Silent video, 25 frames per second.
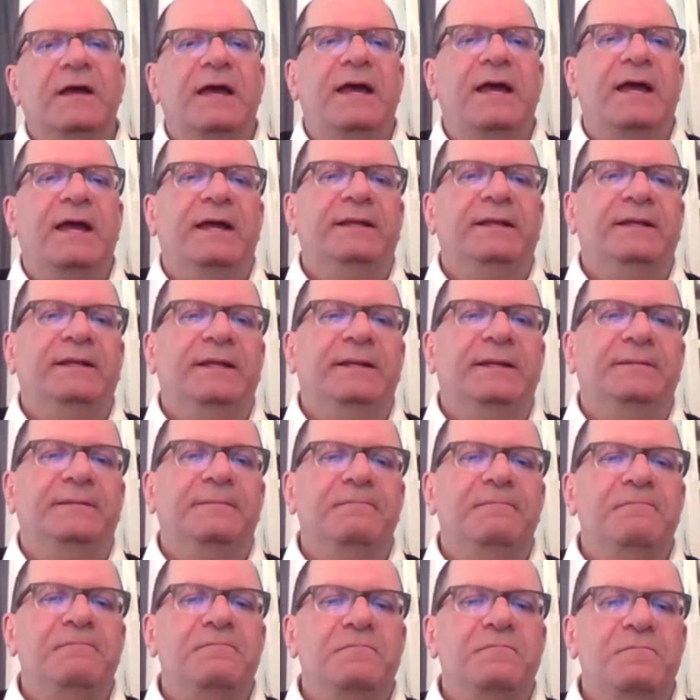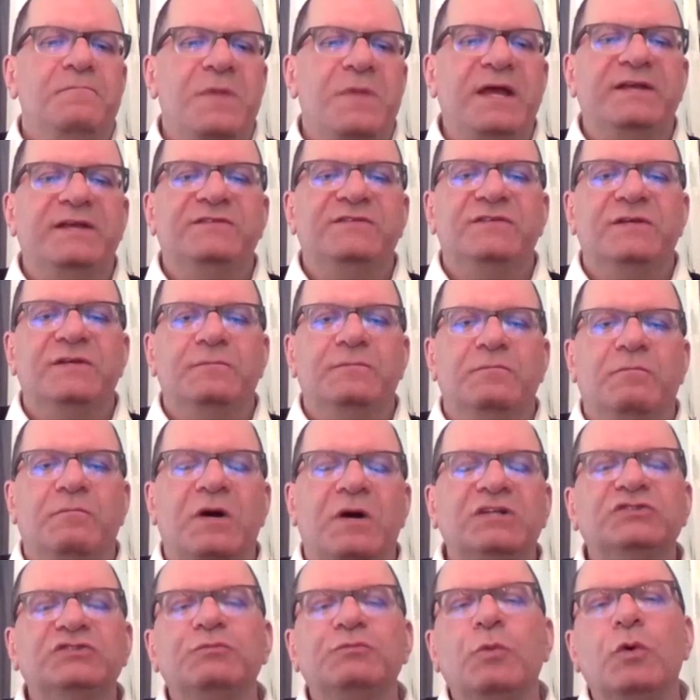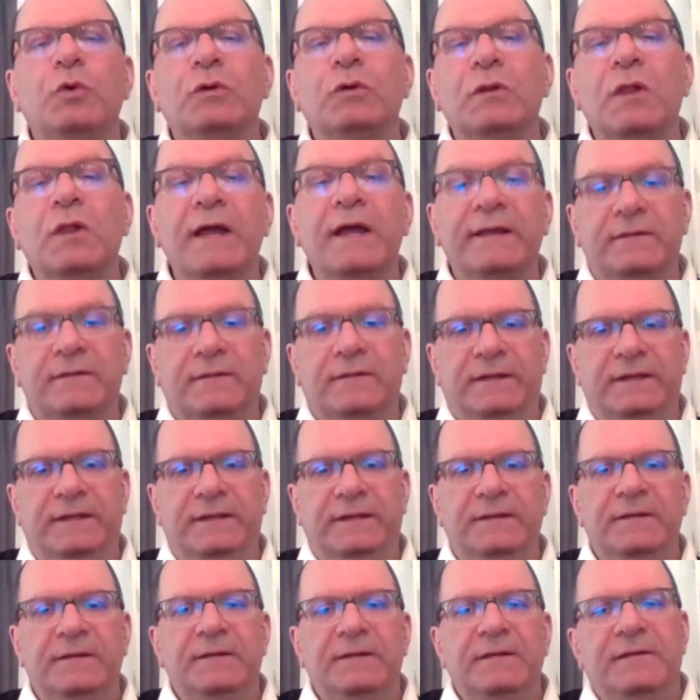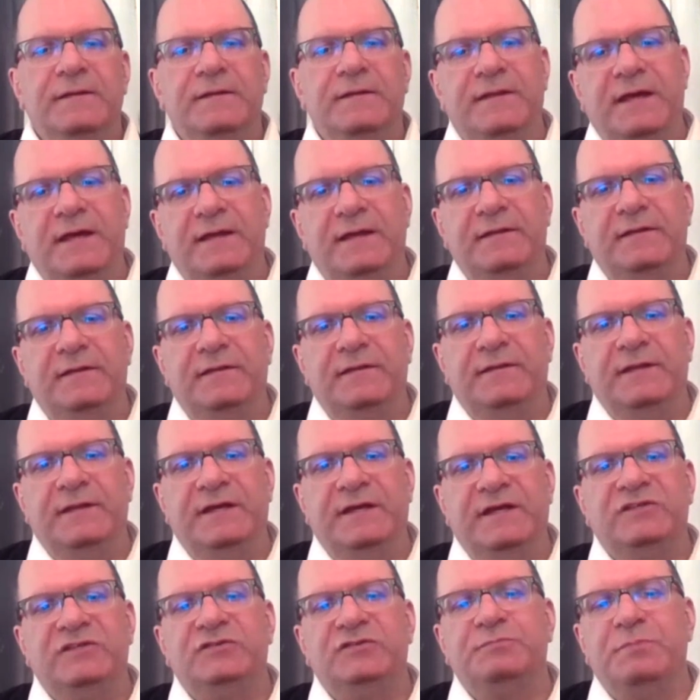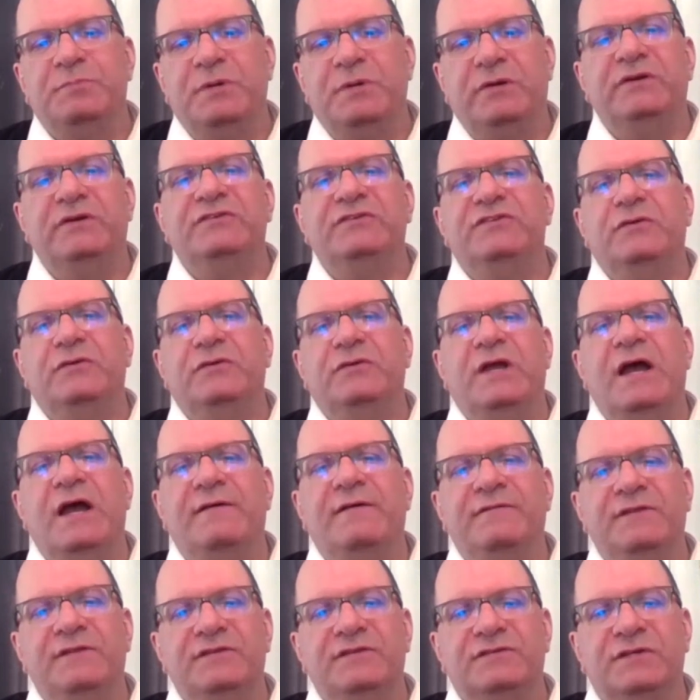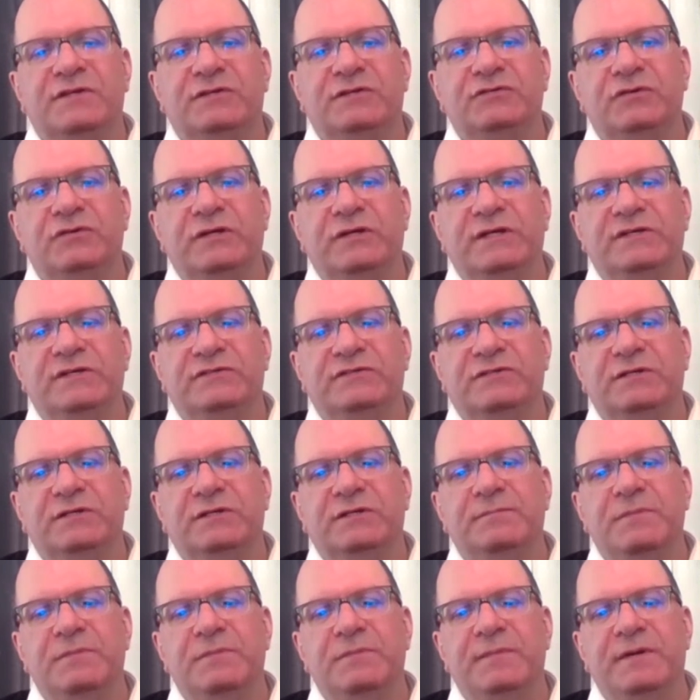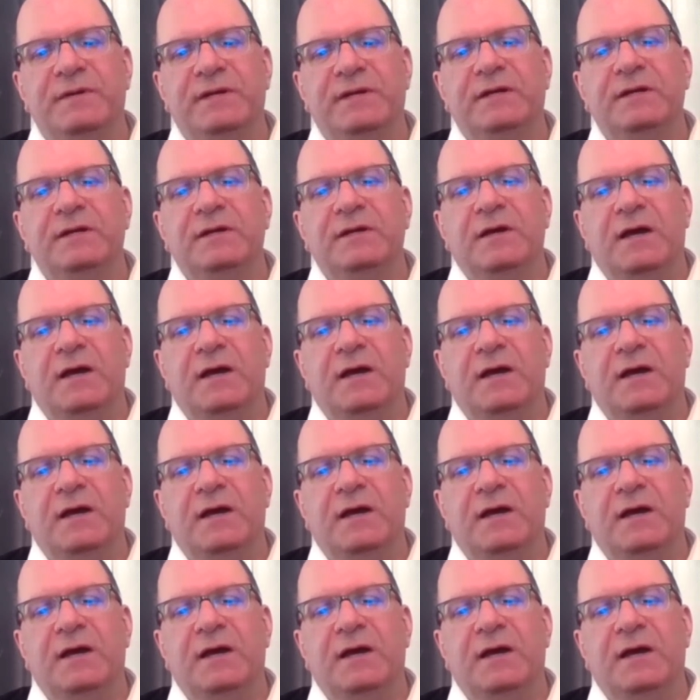And it makes it much more likely that the experience that we have in this country is going to mimic